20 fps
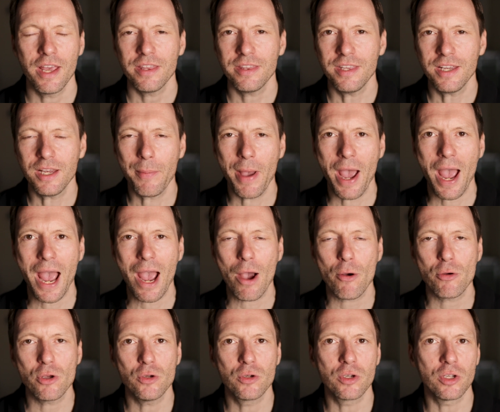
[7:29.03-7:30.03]
think about
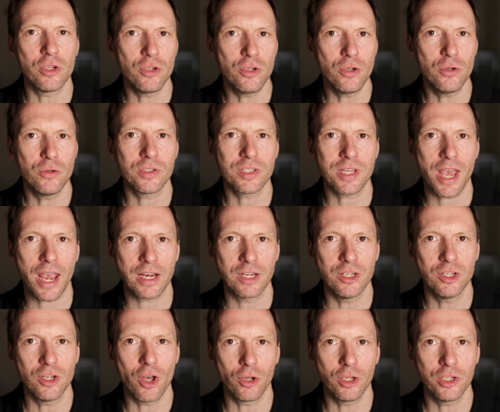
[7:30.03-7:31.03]
how you can use
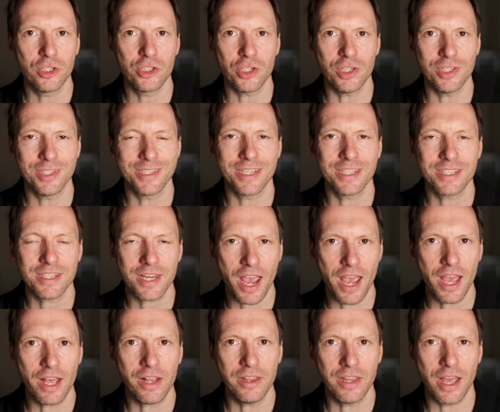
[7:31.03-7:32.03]
technology to
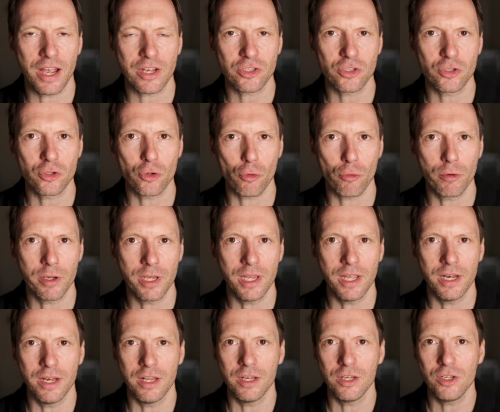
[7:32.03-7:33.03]
tell that story
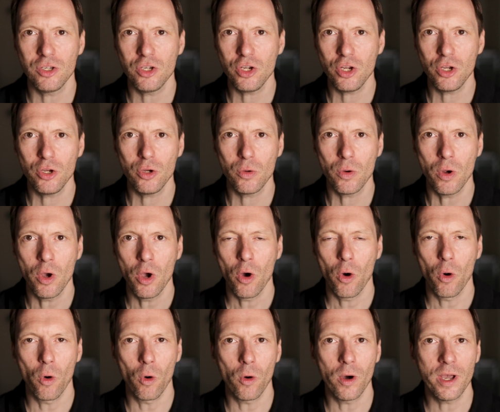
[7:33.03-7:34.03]
in a new
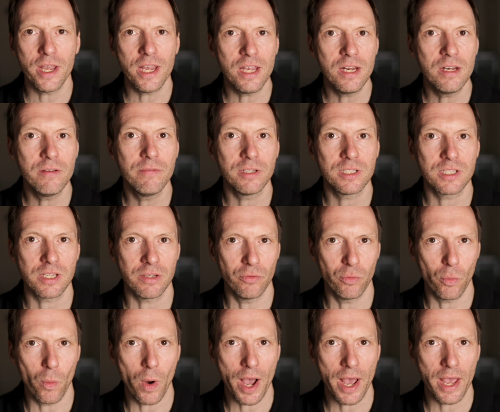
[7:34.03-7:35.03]
or innovative
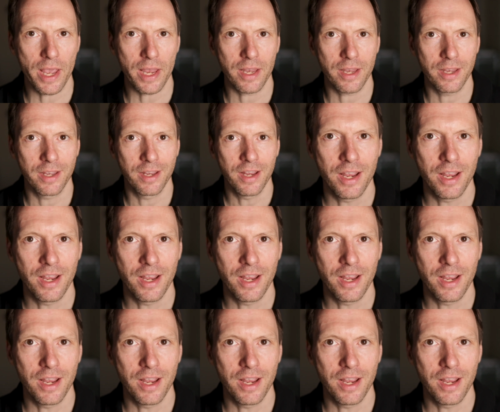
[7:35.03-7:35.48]
way.